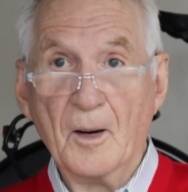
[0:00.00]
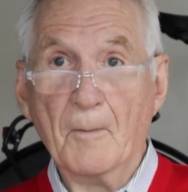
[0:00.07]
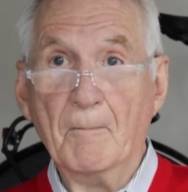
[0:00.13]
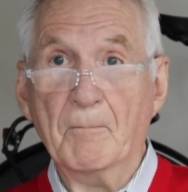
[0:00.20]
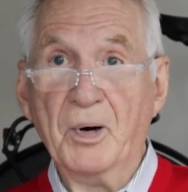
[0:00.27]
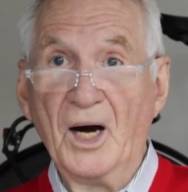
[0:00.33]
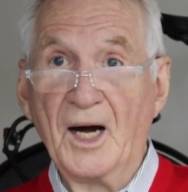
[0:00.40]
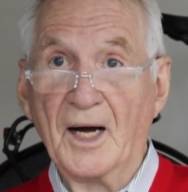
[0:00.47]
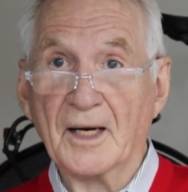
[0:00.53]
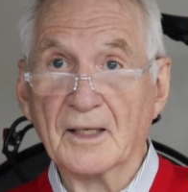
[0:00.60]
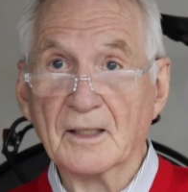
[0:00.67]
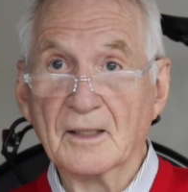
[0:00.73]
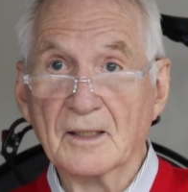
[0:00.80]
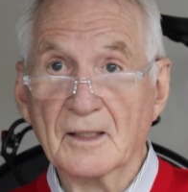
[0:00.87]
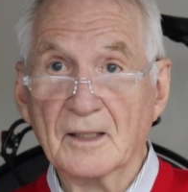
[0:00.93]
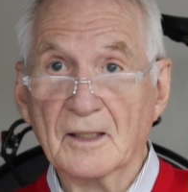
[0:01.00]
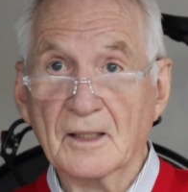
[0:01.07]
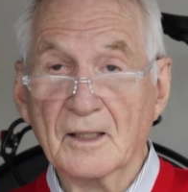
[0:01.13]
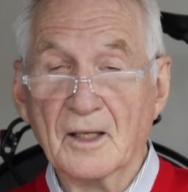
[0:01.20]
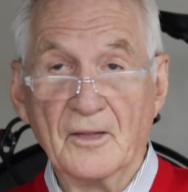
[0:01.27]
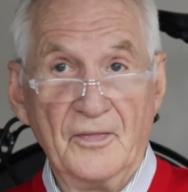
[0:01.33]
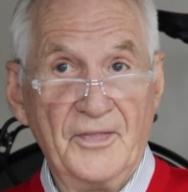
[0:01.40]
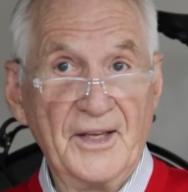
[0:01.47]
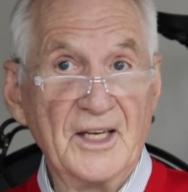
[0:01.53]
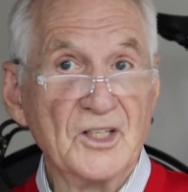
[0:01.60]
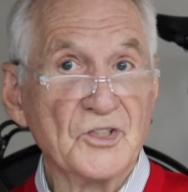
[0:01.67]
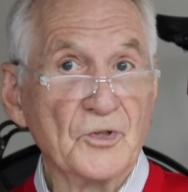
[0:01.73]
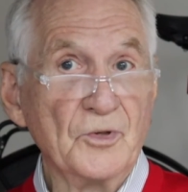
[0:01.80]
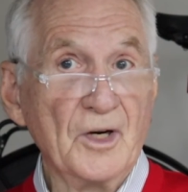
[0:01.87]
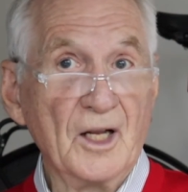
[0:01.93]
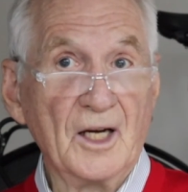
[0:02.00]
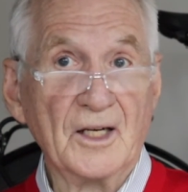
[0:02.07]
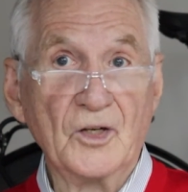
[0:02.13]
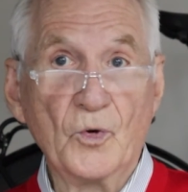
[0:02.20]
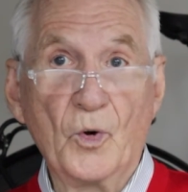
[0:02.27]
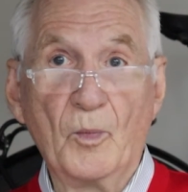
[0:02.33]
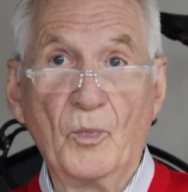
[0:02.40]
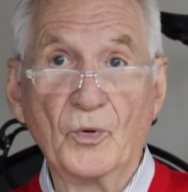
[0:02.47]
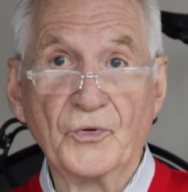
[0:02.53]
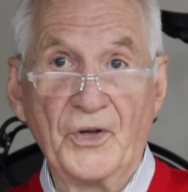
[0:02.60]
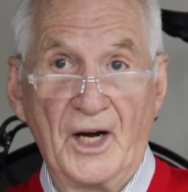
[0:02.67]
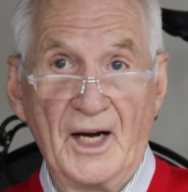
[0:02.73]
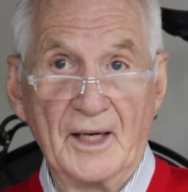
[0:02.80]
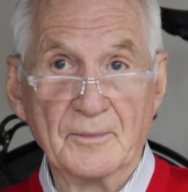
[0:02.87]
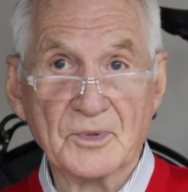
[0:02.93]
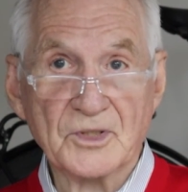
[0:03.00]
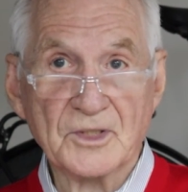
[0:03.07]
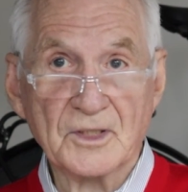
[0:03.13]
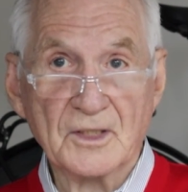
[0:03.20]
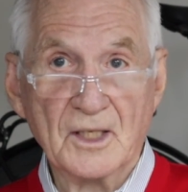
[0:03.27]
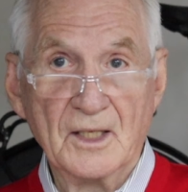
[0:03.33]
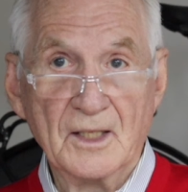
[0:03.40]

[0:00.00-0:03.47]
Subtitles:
But these are not normal times.